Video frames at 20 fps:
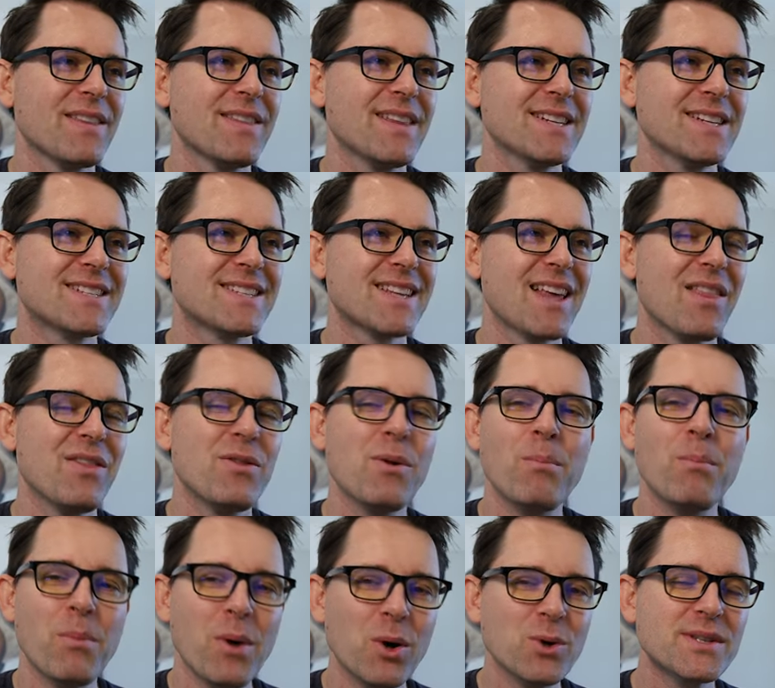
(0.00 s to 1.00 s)
that's the
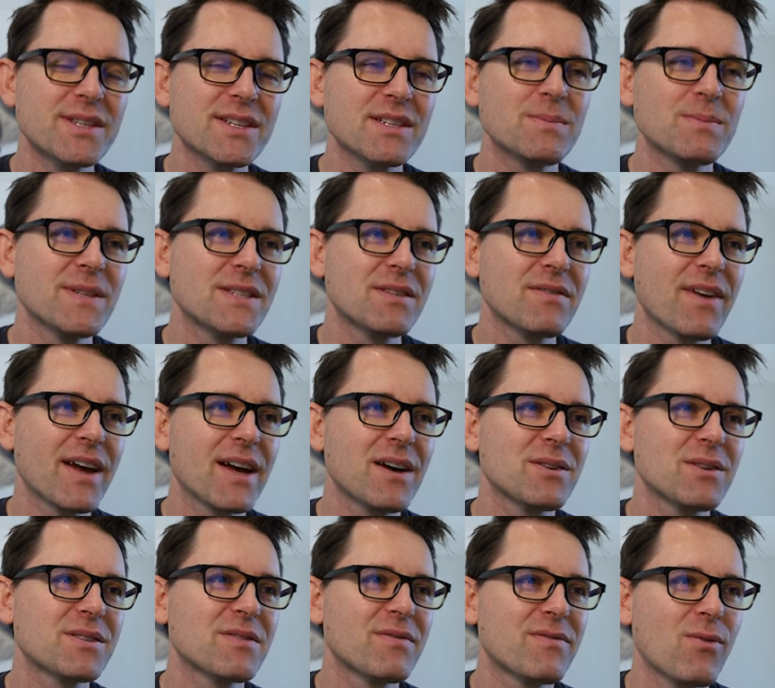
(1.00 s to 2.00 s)
most expensive
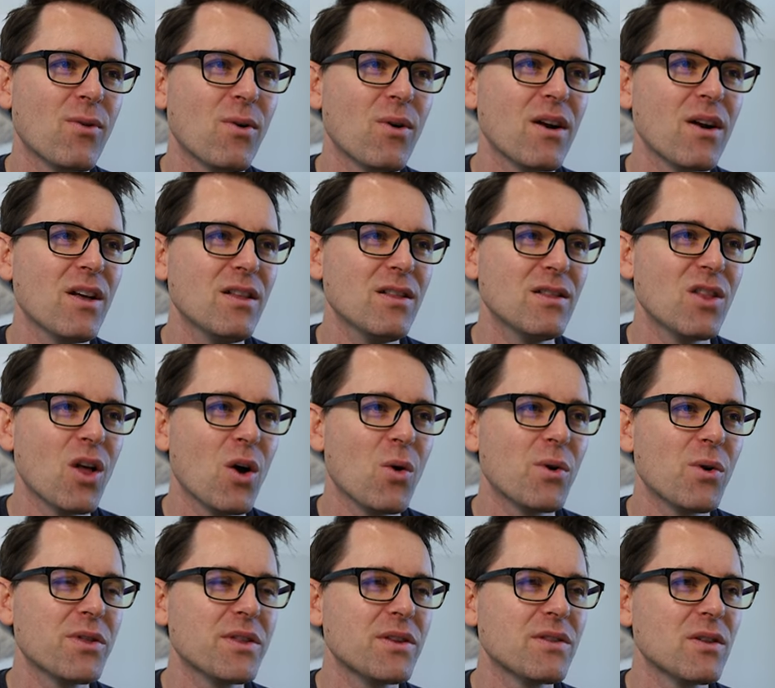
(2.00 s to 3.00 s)
house for
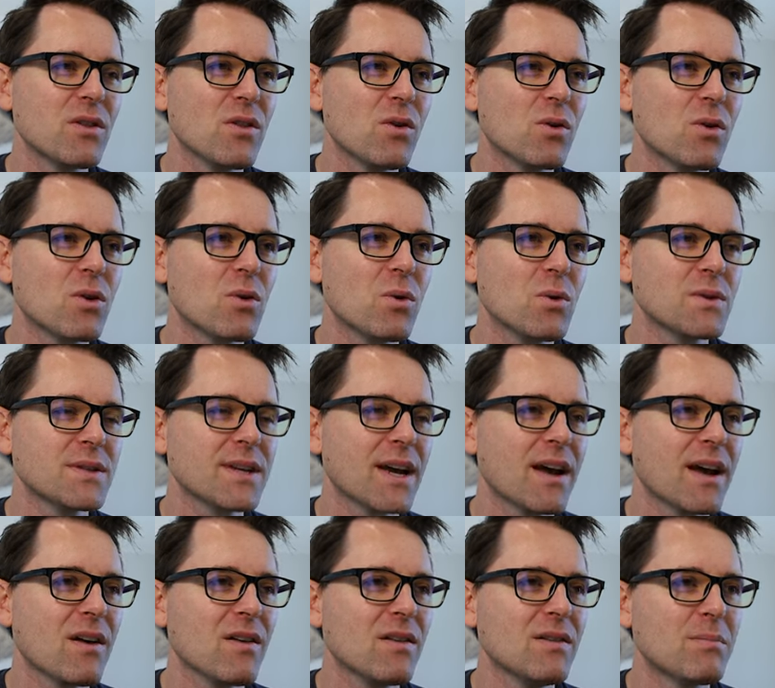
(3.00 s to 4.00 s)
lower than the lower
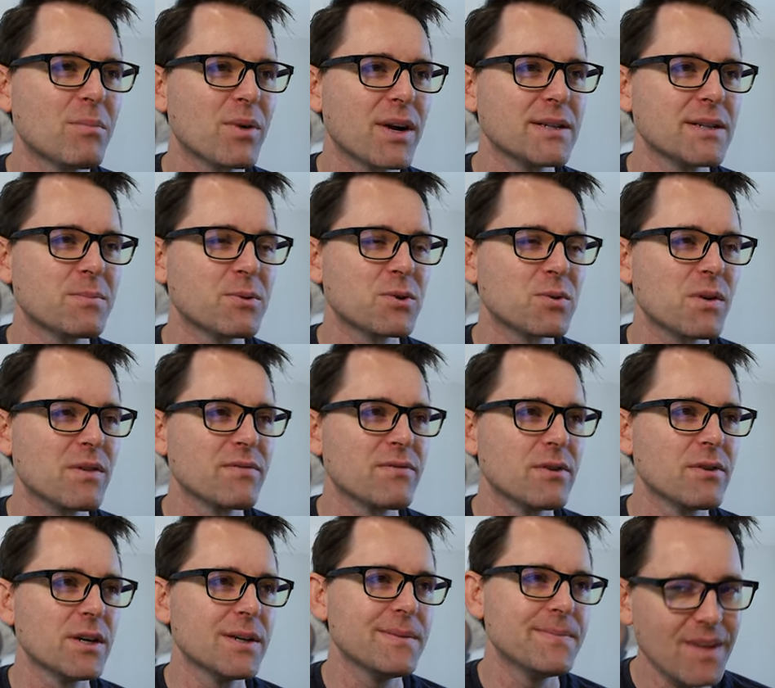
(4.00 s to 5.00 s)
quartile price per square
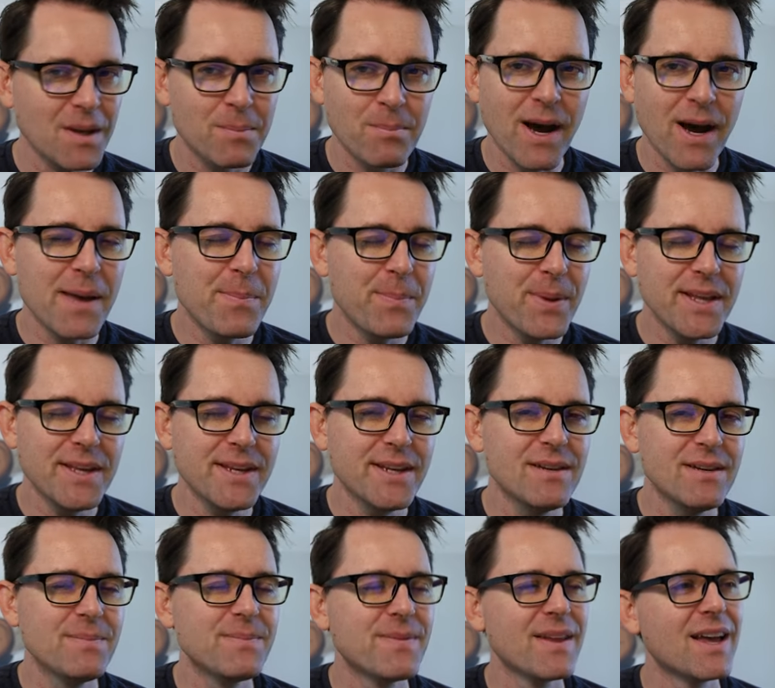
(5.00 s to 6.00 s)
foot? My
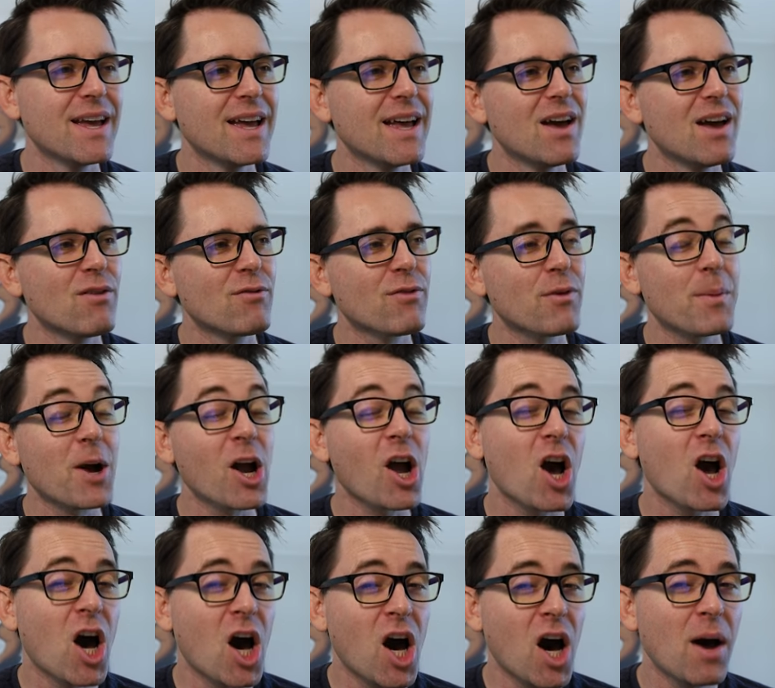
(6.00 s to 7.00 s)
opinion, from a
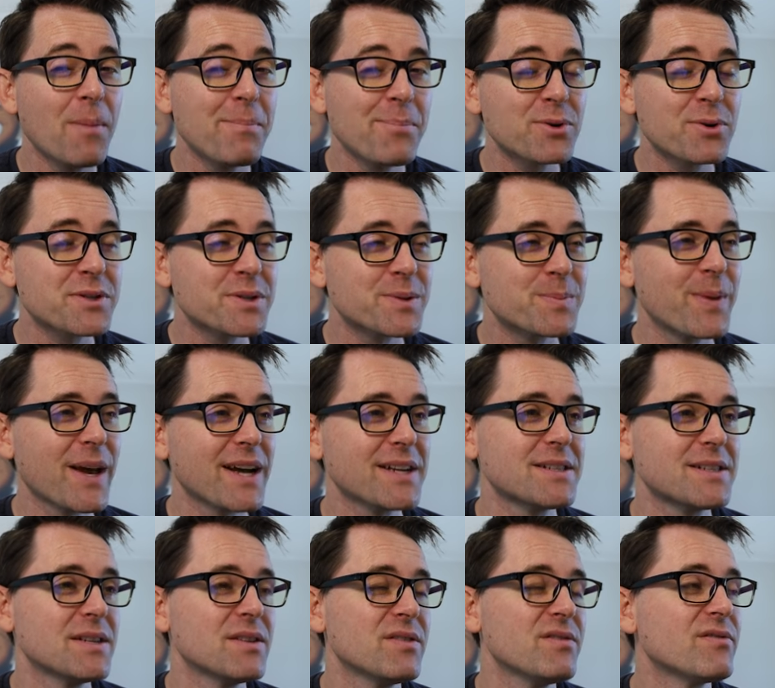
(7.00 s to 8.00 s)
comp
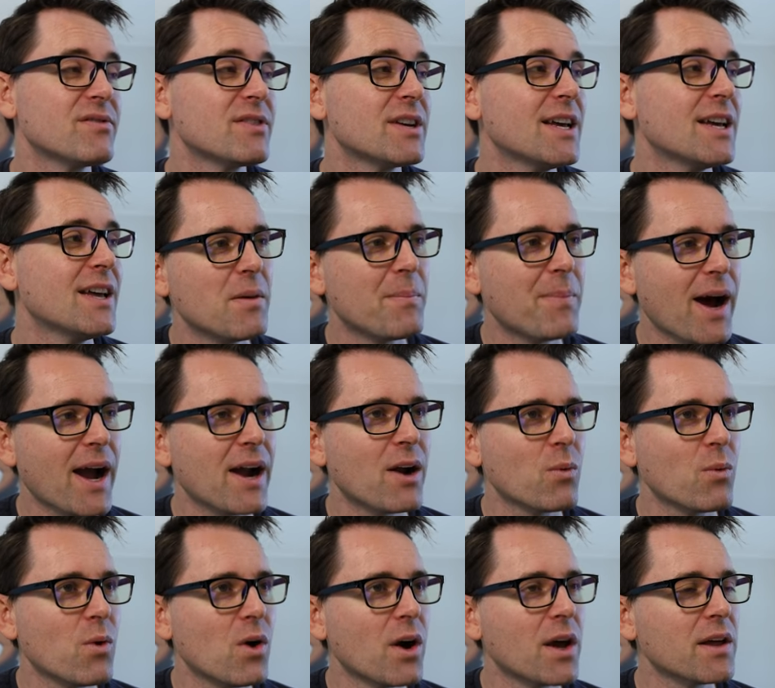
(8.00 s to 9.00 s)
perspective, the
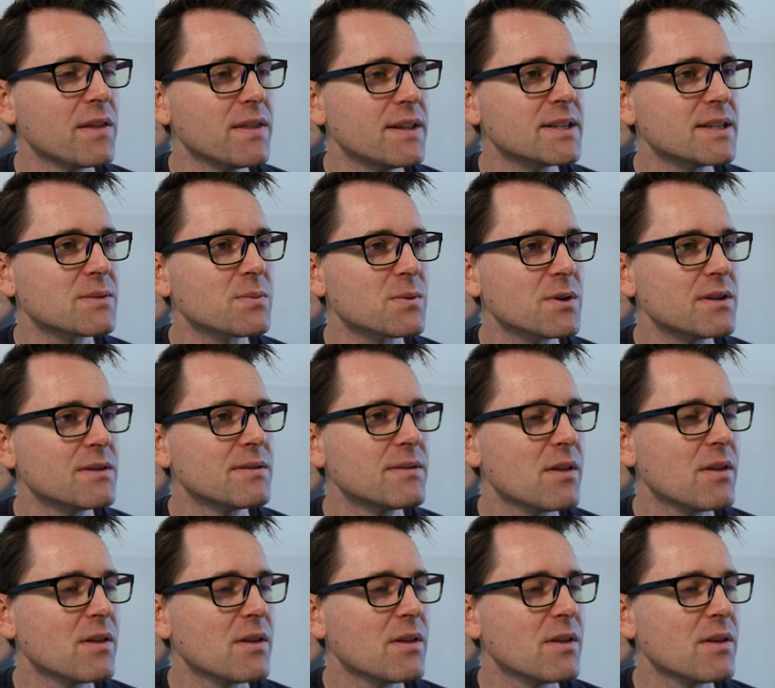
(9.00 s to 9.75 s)
buyer won on this one.